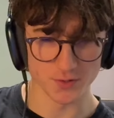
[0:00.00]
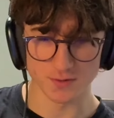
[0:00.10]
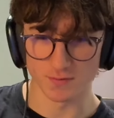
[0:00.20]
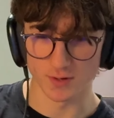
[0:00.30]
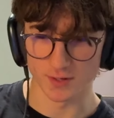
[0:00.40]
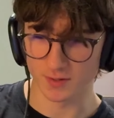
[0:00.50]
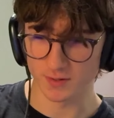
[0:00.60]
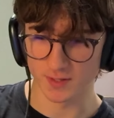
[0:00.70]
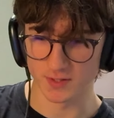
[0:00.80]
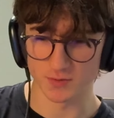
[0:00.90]
of like
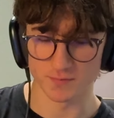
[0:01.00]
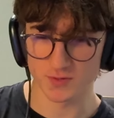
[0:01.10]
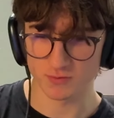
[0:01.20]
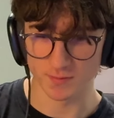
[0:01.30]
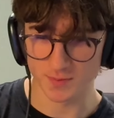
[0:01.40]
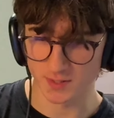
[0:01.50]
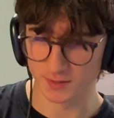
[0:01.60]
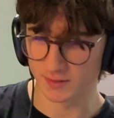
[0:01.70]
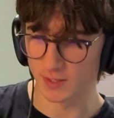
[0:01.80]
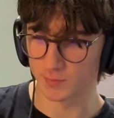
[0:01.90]
any sort of
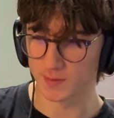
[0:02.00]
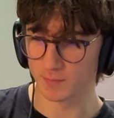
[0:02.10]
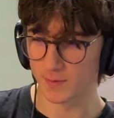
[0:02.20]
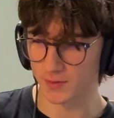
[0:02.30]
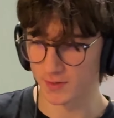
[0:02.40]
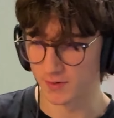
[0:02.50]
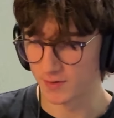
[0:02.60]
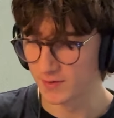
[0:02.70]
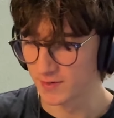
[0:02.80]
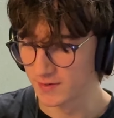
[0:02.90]
scripting helping plugin.
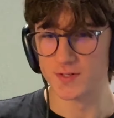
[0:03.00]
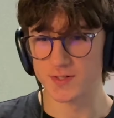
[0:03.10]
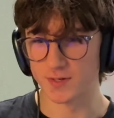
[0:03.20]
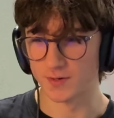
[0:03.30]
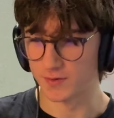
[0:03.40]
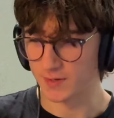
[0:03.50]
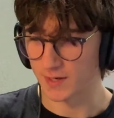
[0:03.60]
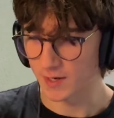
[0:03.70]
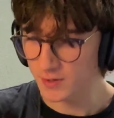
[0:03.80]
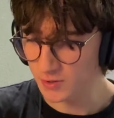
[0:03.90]
So
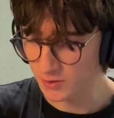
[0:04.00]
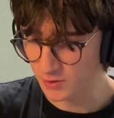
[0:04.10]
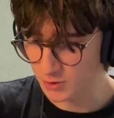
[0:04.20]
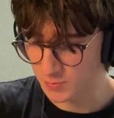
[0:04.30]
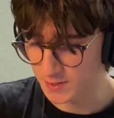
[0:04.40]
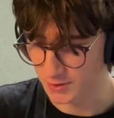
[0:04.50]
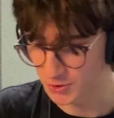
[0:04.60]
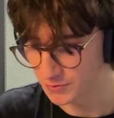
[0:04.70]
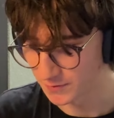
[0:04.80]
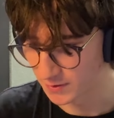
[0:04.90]
yeah, huge
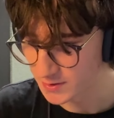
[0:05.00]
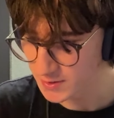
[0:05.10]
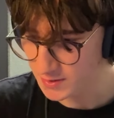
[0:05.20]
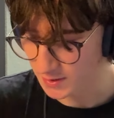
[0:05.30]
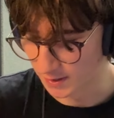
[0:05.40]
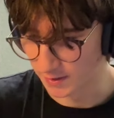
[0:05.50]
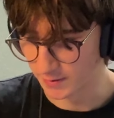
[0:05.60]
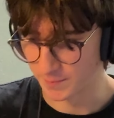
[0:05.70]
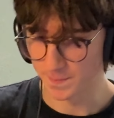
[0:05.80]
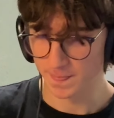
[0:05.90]
potential for this.
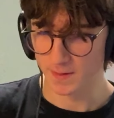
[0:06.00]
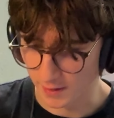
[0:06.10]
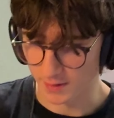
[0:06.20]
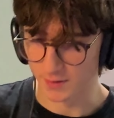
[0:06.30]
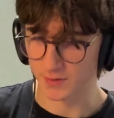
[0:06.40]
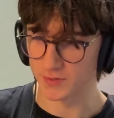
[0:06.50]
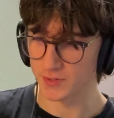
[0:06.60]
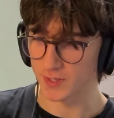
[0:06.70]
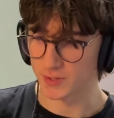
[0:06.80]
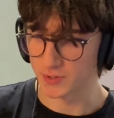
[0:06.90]
And
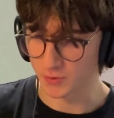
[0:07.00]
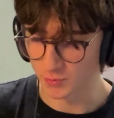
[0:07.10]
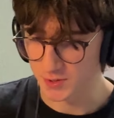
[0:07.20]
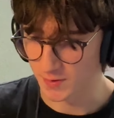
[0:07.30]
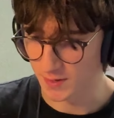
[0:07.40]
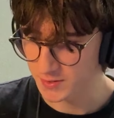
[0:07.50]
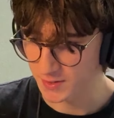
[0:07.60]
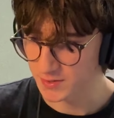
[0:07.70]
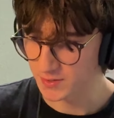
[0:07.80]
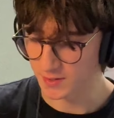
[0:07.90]
you can also
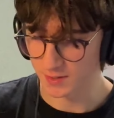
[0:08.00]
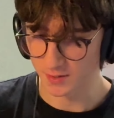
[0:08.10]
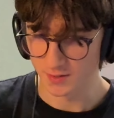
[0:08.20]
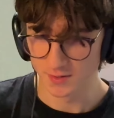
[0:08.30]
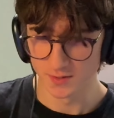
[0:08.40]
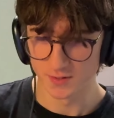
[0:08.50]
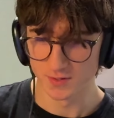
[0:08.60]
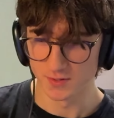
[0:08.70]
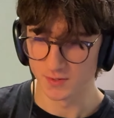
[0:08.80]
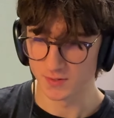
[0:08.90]
access the
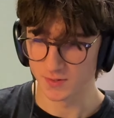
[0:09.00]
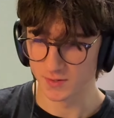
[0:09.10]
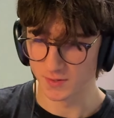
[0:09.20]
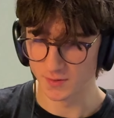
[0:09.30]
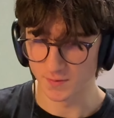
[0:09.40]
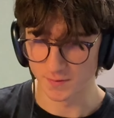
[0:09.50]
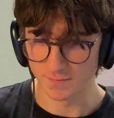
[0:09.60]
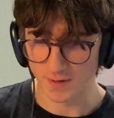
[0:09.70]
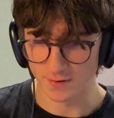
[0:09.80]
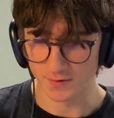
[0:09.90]

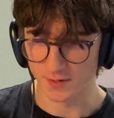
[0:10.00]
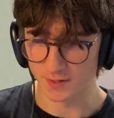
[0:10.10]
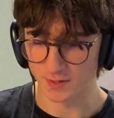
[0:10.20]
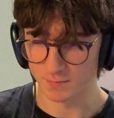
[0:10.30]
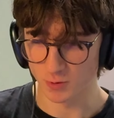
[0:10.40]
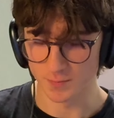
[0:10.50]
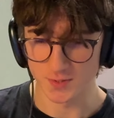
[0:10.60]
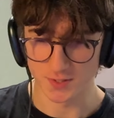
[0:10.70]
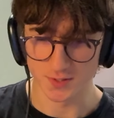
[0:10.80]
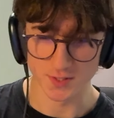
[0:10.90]
varying
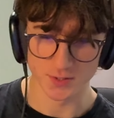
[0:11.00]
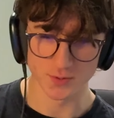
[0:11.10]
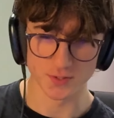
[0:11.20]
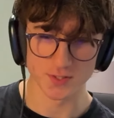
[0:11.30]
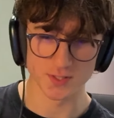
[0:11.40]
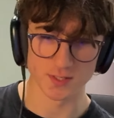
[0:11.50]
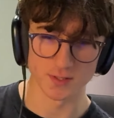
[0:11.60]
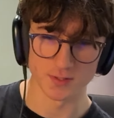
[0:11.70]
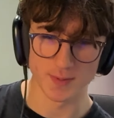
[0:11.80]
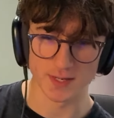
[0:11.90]
properties that you can
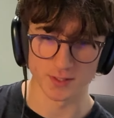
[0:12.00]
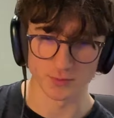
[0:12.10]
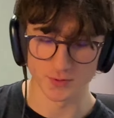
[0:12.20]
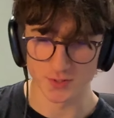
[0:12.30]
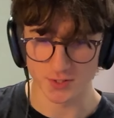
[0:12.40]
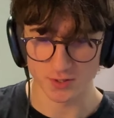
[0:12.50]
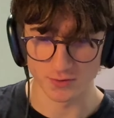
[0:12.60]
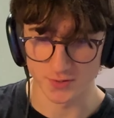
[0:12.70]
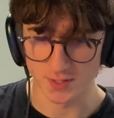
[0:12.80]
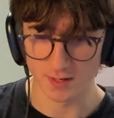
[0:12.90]
see depending on the
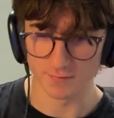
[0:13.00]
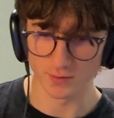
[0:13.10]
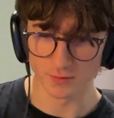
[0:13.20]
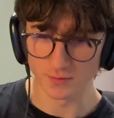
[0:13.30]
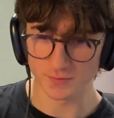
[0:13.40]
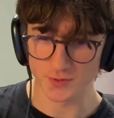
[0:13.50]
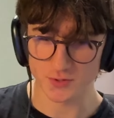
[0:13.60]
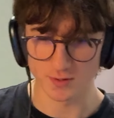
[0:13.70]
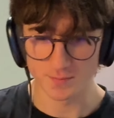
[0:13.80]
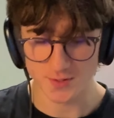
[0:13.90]
security level of your
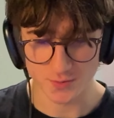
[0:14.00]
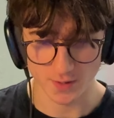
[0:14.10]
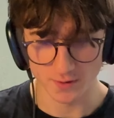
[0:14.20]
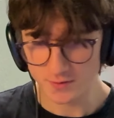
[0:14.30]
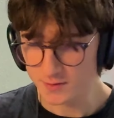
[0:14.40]
script as well.